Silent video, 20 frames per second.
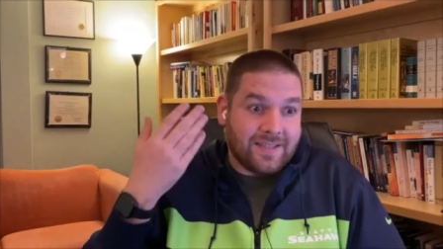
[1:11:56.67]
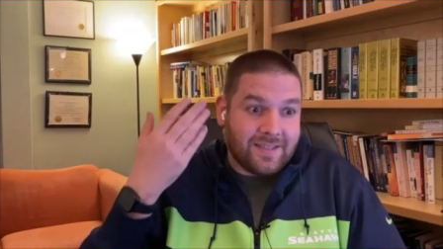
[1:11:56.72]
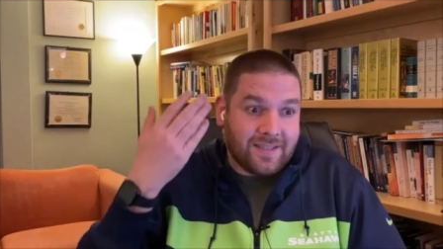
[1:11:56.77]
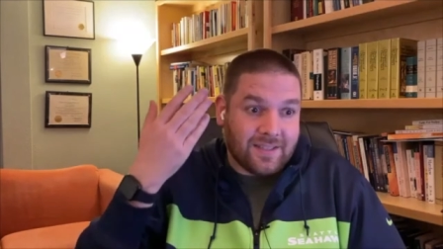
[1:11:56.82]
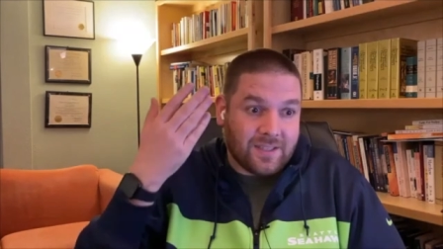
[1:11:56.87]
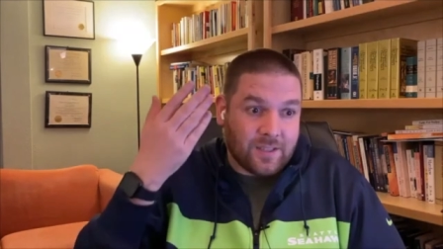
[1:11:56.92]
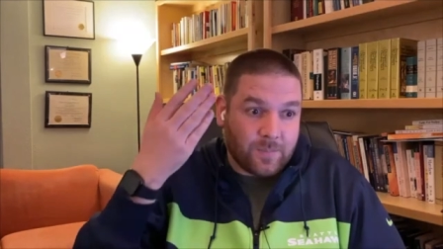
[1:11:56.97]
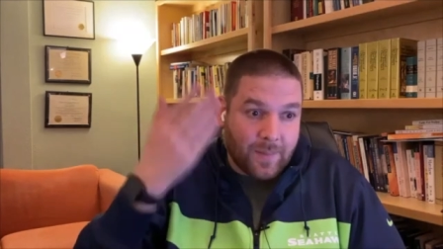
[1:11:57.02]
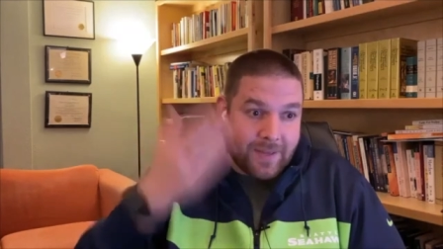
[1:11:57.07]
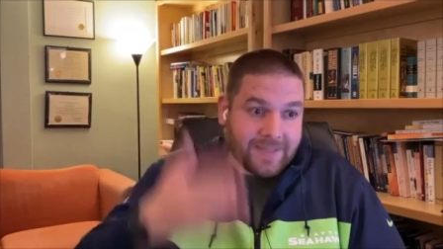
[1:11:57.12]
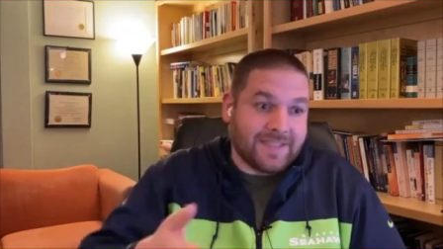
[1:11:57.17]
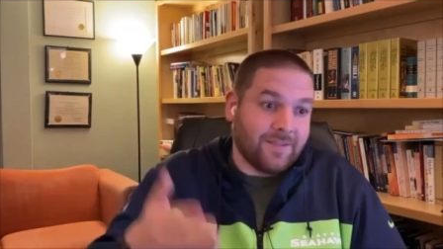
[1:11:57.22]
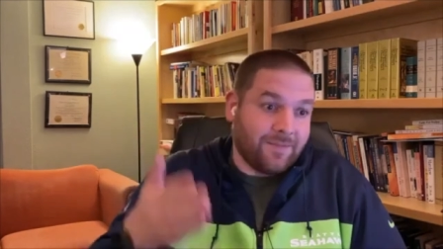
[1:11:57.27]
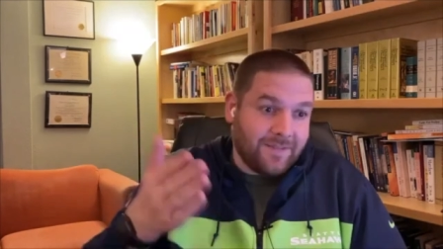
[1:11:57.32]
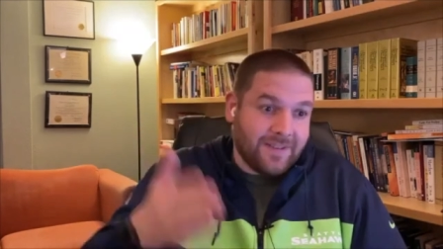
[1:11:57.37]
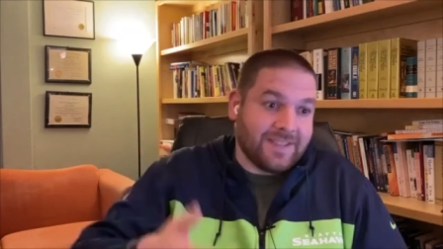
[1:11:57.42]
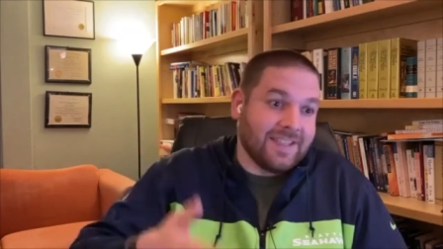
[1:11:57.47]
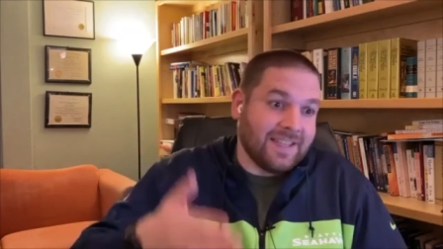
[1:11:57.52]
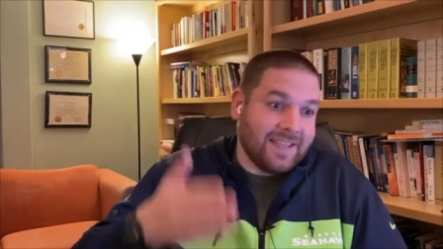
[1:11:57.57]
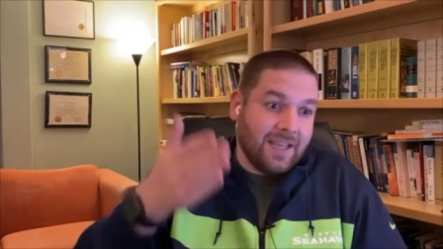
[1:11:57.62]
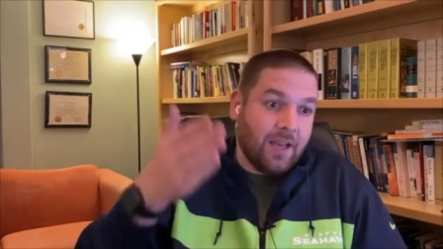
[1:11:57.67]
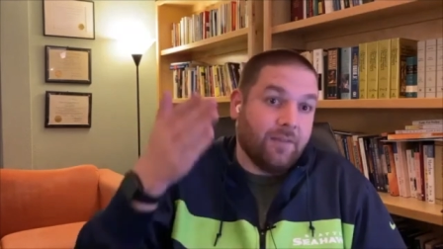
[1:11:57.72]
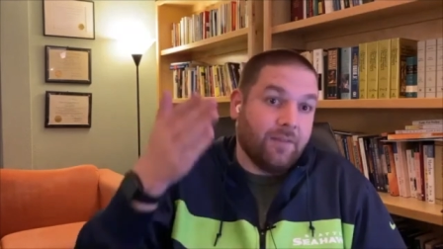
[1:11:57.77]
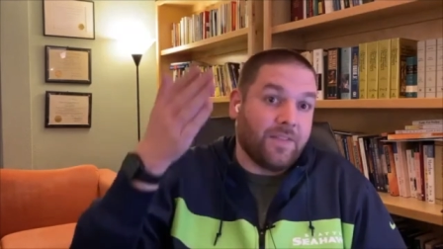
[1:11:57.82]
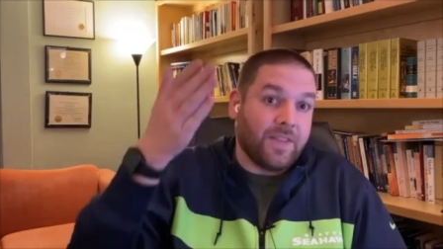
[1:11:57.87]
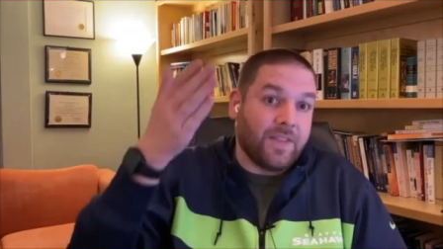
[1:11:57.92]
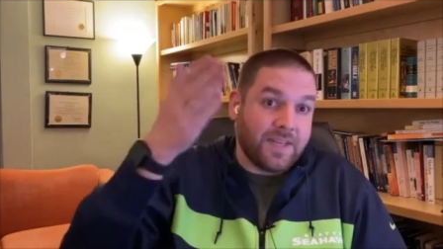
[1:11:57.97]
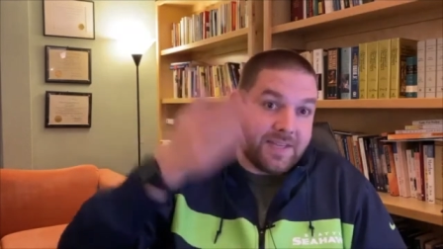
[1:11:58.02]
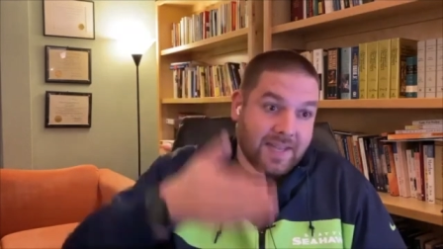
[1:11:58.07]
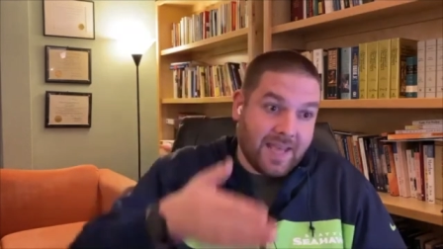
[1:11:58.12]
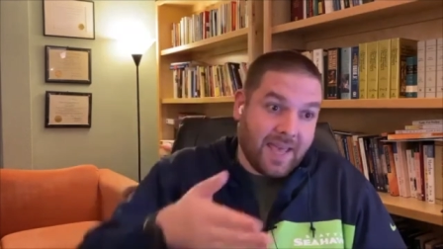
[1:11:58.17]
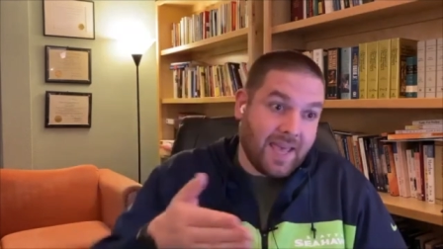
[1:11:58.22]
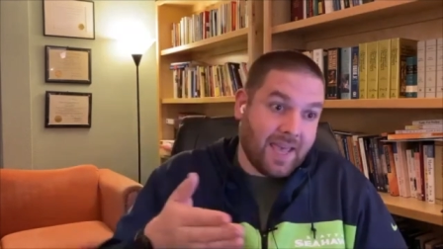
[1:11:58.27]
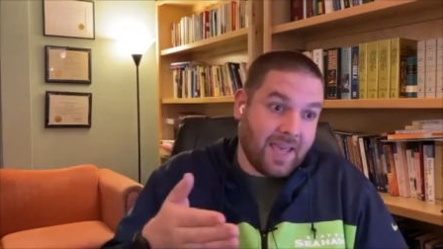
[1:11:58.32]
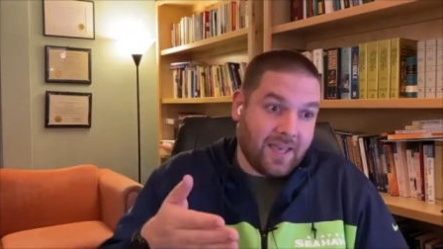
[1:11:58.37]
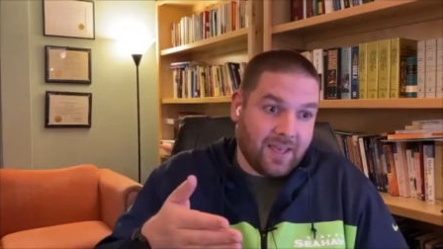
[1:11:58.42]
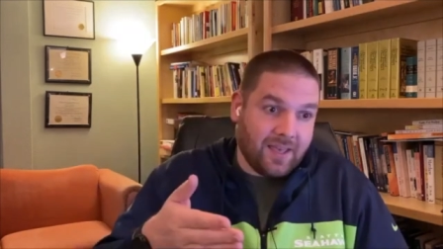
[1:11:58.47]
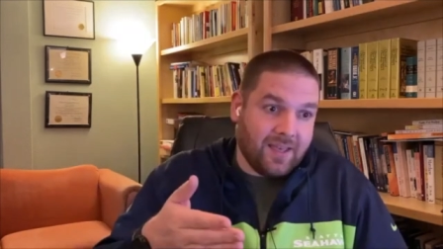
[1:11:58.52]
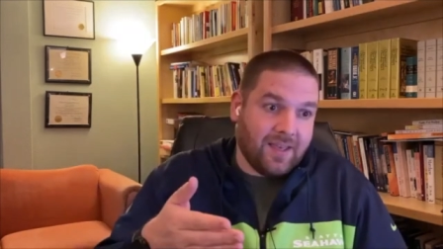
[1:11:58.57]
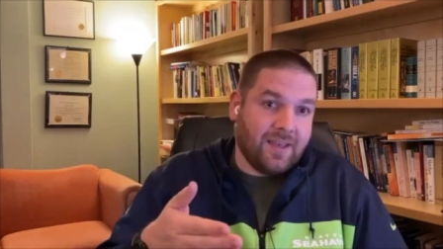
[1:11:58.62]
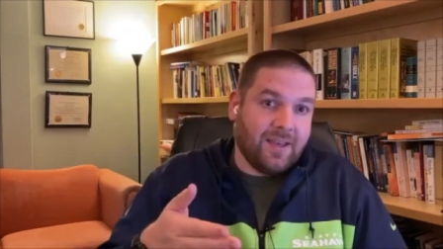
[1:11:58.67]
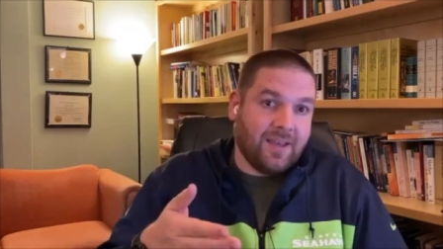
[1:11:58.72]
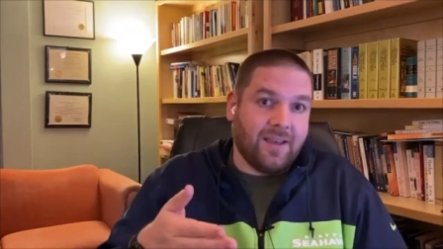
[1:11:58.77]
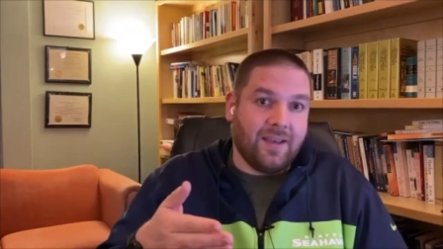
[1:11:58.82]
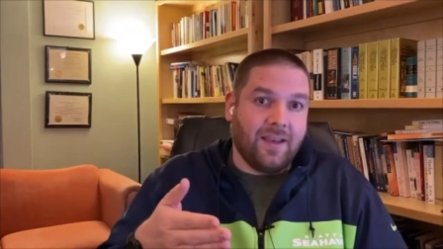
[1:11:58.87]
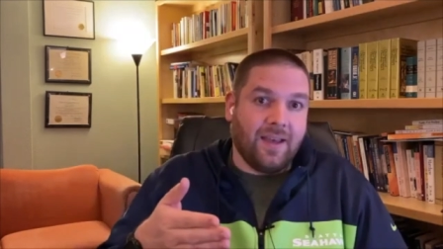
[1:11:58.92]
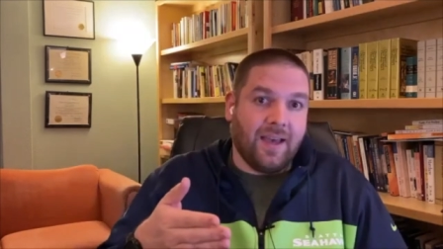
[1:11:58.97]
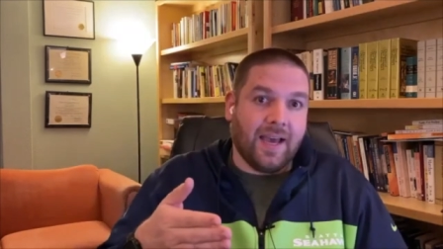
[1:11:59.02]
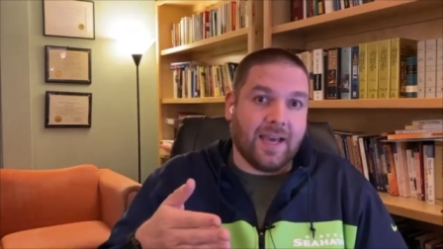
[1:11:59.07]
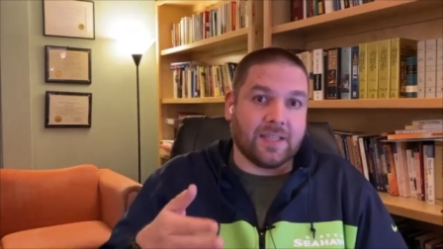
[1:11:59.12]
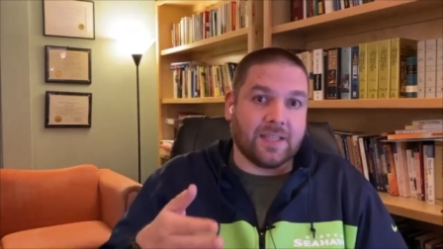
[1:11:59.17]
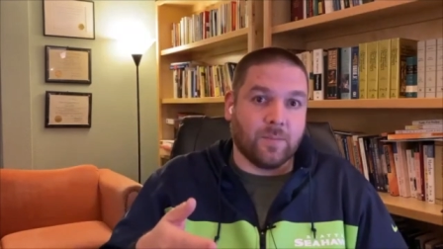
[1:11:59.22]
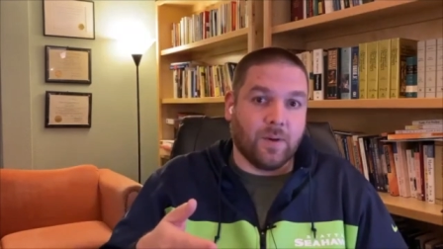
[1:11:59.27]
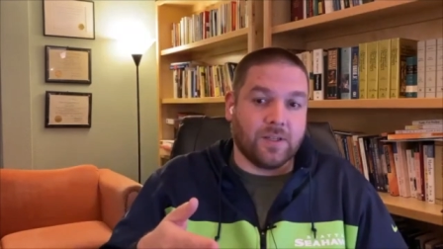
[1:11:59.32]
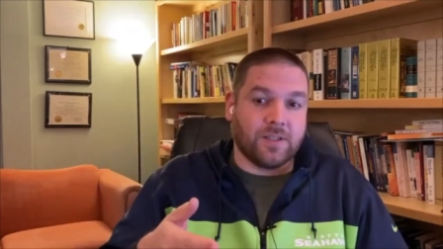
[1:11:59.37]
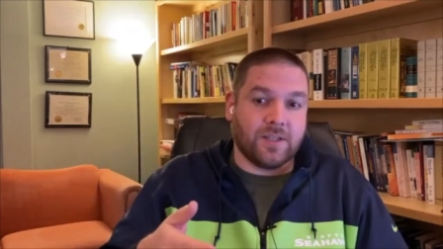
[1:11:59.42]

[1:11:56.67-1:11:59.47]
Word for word: the specificity of the day as mm-hmm.